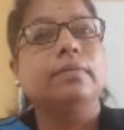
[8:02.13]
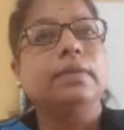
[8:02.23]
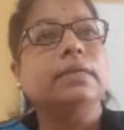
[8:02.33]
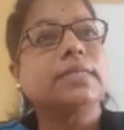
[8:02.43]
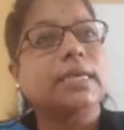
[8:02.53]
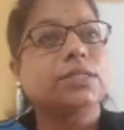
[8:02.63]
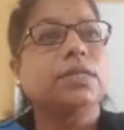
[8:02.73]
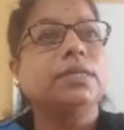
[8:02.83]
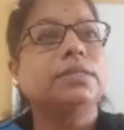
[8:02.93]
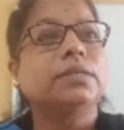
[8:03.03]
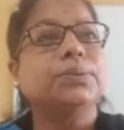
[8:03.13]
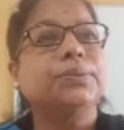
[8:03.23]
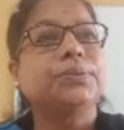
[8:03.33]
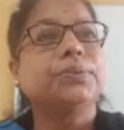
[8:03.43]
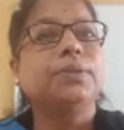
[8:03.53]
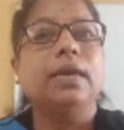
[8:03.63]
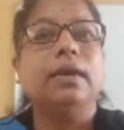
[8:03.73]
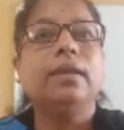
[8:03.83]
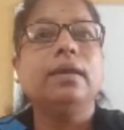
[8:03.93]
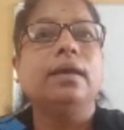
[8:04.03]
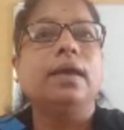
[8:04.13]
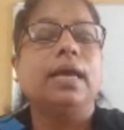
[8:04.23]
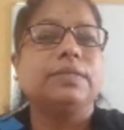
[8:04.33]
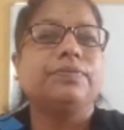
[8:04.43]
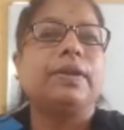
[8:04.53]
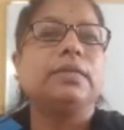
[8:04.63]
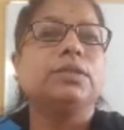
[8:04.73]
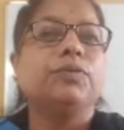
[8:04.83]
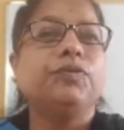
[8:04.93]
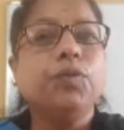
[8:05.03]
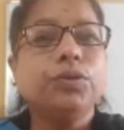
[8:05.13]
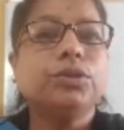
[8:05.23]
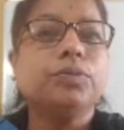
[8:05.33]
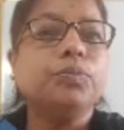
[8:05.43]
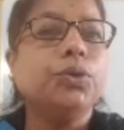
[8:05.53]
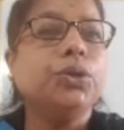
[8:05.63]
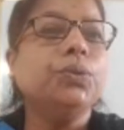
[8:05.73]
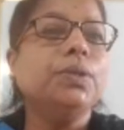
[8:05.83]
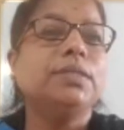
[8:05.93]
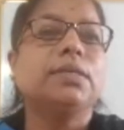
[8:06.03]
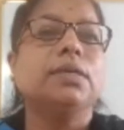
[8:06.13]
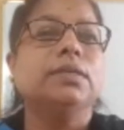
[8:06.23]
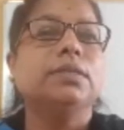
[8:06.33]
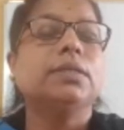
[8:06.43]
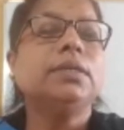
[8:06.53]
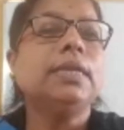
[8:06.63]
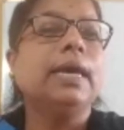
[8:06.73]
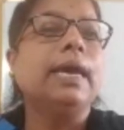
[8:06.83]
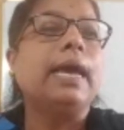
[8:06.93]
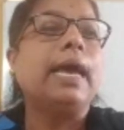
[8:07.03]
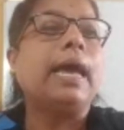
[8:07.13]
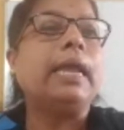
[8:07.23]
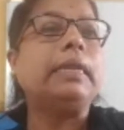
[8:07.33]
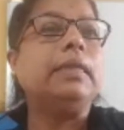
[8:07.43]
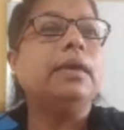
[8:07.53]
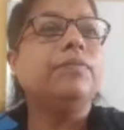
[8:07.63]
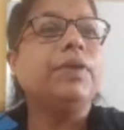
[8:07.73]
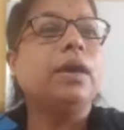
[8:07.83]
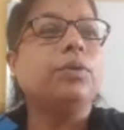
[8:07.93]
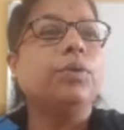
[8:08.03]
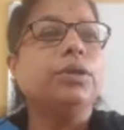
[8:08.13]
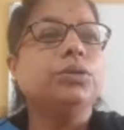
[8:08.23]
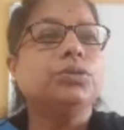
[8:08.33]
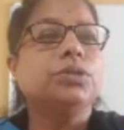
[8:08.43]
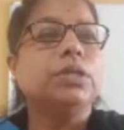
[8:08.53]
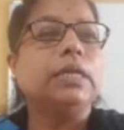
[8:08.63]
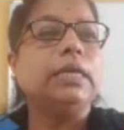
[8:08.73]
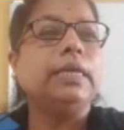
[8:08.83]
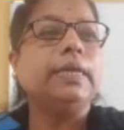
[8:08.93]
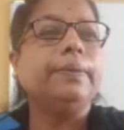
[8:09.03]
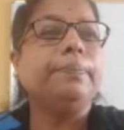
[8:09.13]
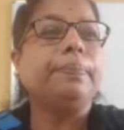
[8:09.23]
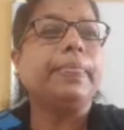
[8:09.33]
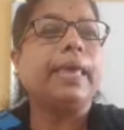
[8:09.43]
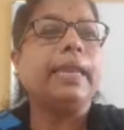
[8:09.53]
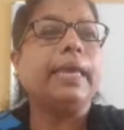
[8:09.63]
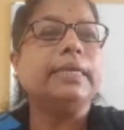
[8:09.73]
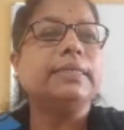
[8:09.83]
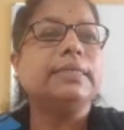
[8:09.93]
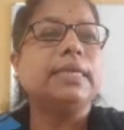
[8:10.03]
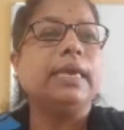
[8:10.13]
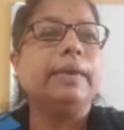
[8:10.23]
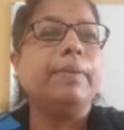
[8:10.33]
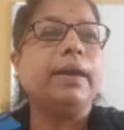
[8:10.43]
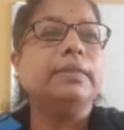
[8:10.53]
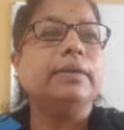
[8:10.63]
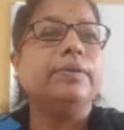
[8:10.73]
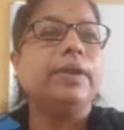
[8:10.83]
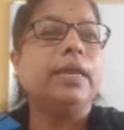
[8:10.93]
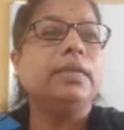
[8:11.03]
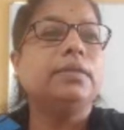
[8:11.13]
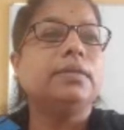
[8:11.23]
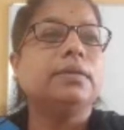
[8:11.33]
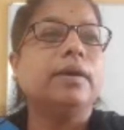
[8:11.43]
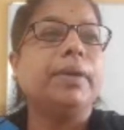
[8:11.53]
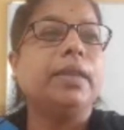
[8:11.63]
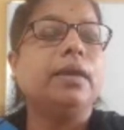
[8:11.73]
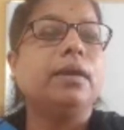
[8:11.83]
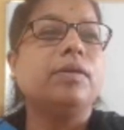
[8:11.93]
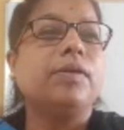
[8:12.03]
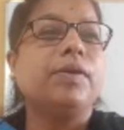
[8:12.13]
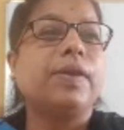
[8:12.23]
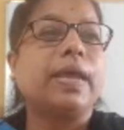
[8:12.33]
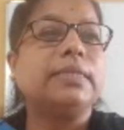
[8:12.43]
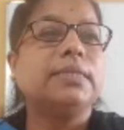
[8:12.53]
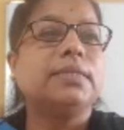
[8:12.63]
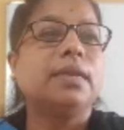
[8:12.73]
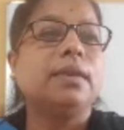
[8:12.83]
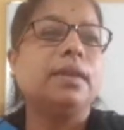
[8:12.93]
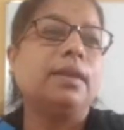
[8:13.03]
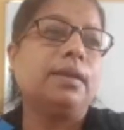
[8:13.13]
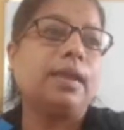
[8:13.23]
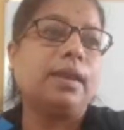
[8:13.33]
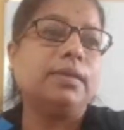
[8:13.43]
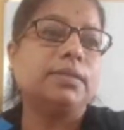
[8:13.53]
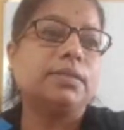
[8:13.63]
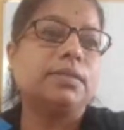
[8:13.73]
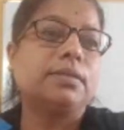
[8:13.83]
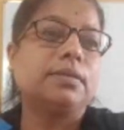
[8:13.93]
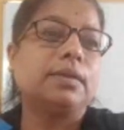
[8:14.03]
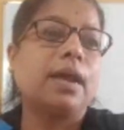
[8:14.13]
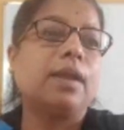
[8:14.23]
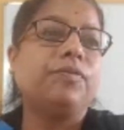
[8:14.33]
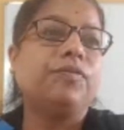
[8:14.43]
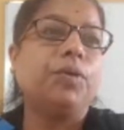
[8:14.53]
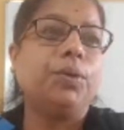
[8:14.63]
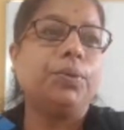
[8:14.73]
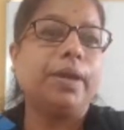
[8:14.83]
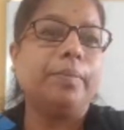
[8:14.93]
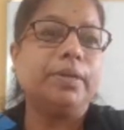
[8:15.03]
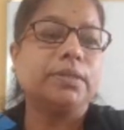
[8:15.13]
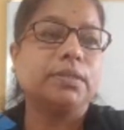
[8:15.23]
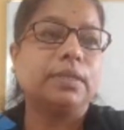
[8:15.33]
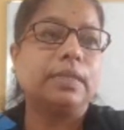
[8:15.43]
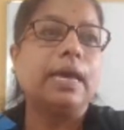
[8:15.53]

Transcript: section is also there as far as the 4th module is concerned, and there we are going to study an essay by the great American transcendentalist Ralph Waldo Emerson,